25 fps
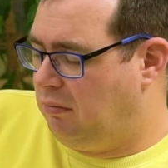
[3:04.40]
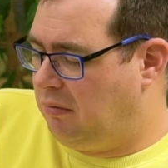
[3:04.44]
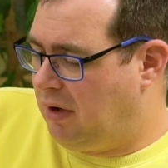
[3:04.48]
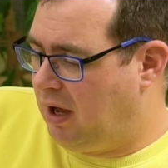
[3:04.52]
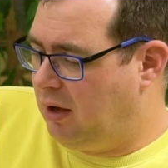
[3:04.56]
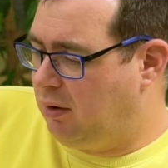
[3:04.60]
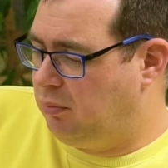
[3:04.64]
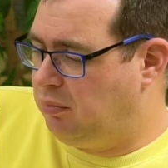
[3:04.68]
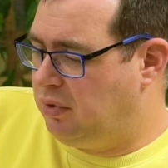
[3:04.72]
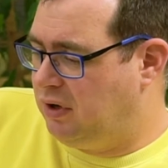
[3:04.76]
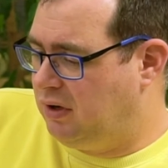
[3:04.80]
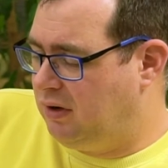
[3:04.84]

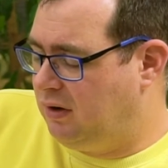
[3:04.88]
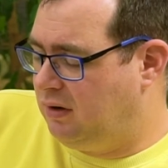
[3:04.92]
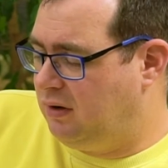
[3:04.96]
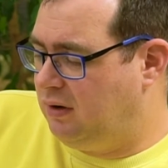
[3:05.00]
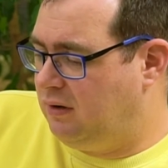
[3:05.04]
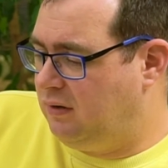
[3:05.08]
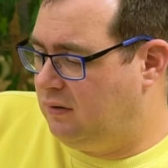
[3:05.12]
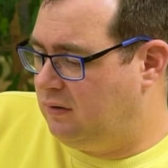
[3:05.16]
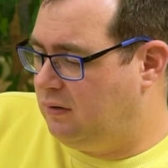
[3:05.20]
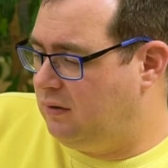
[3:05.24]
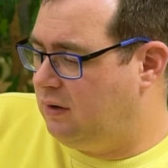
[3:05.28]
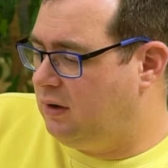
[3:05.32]
my opinion
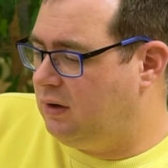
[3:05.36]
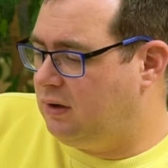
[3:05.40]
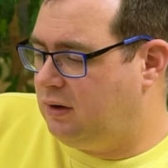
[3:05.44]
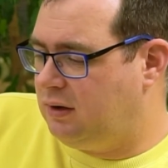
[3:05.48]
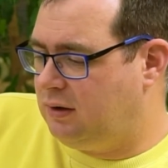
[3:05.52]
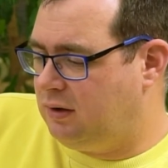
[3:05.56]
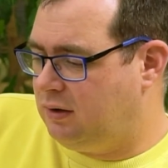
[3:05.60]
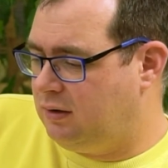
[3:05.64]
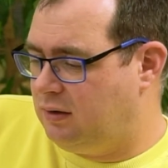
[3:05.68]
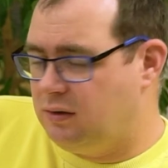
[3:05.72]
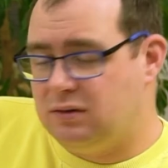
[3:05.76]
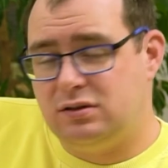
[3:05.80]
is
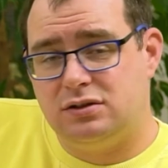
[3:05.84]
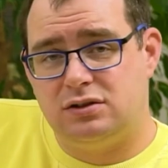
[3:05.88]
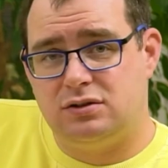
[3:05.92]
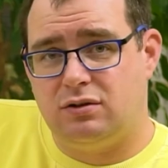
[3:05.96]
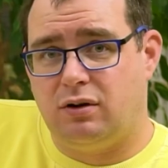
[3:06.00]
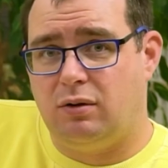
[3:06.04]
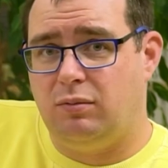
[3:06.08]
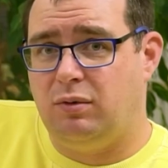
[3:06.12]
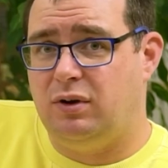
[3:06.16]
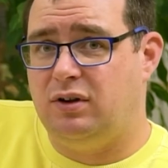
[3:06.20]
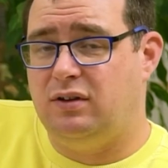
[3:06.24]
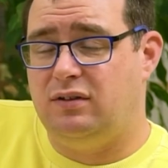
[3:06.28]

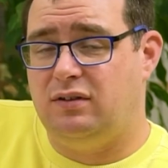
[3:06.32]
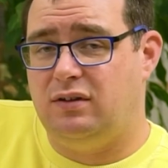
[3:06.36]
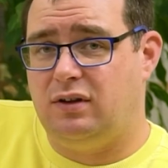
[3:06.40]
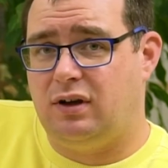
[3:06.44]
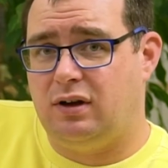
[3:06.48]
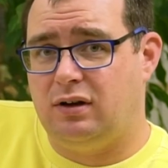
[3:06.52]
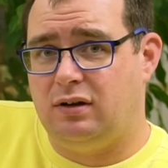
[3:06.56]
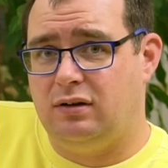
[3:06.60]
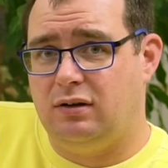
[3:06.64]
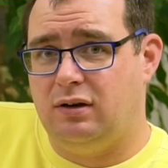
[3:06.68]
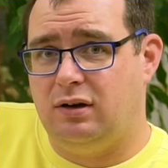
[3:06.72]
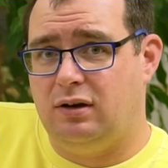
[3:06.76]
strawberries
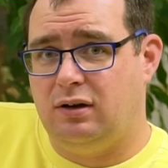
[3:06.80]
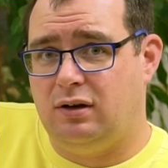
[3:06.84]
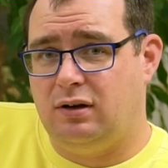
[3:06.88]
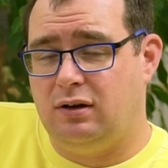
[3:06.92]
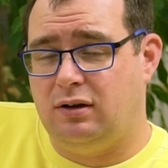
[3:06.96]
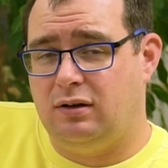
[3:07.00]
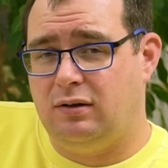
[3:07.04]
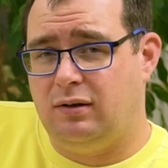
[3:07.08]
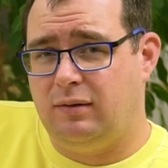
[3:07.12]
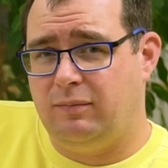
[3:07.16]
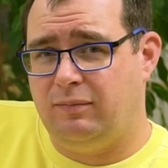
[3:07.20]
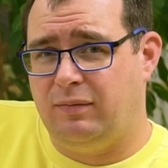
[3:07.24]

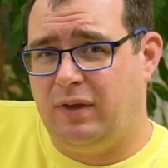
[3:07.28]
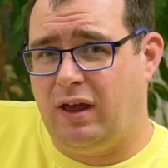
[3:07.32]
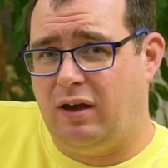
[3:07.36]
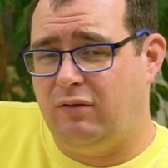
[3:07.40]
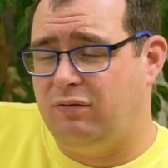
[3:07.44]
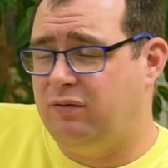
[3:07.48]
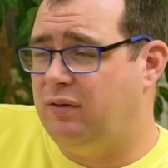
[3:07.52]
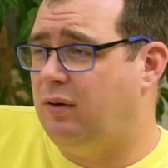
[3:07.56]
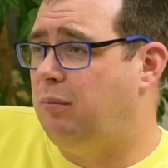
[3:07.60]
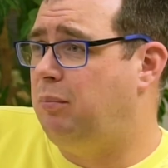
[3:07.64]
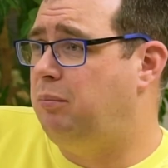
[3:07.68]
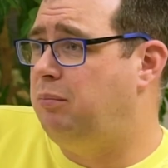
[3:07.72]

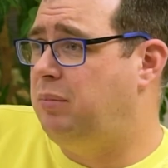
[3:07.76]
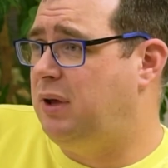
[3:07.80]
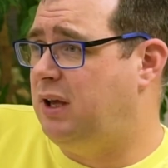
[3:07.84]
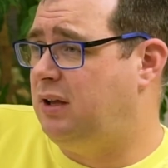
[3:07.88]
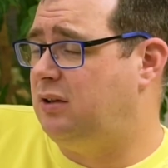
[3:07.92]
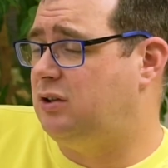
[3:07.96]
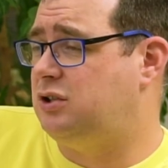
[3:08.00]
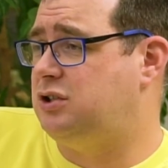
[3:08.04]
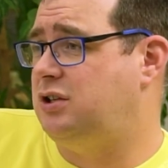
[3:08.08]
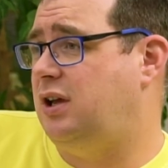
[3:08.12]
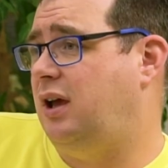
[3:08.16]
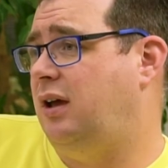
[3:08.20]
have a
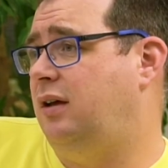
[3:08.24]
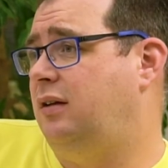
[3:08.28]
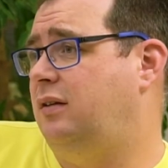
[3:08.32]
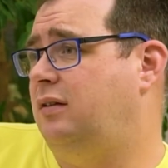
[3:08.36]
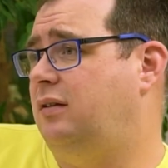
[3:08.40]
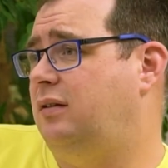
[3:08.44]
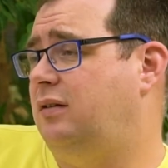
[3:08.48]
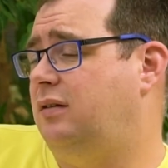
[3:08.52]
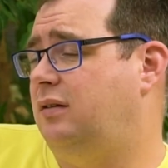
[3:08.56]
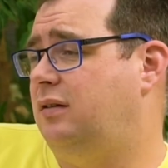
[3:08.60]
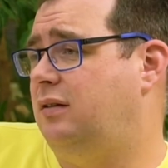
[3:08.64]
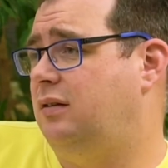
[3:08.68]
big
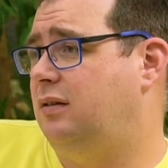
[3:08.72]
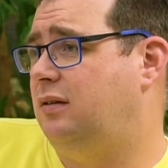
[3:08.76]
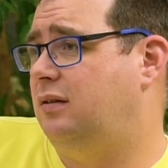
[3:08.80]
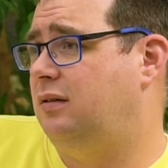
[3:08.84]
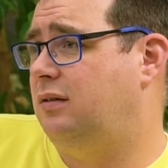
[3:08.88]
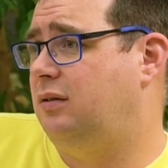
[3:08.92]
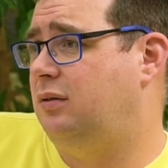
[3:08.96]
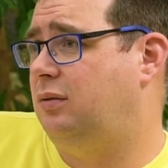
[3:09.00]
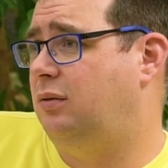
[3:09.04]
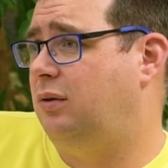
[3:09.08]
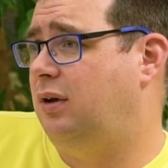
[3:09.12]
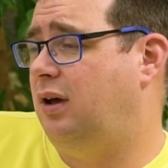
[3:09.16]
chance
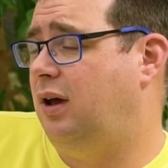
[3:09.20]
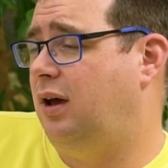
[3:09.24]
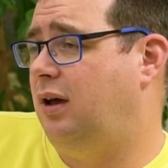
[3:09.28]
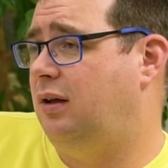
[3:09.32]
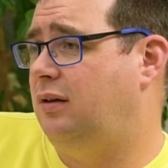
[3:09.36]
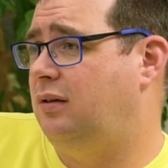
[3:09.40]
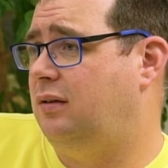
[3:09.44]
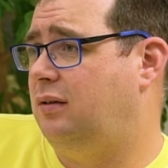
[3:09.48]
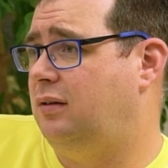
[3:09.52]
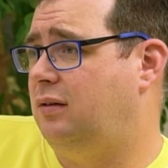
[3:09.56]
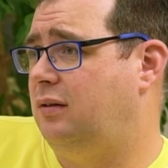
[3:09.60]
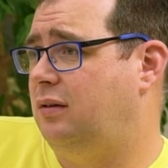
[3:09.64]
to
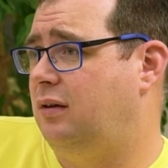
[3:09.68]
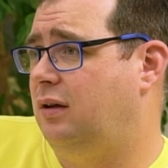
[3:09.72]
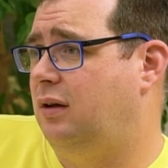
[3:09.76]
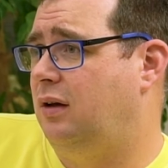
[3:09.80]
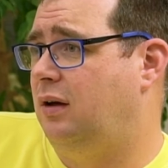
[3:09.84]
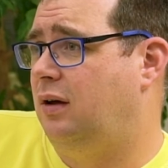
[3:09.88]
get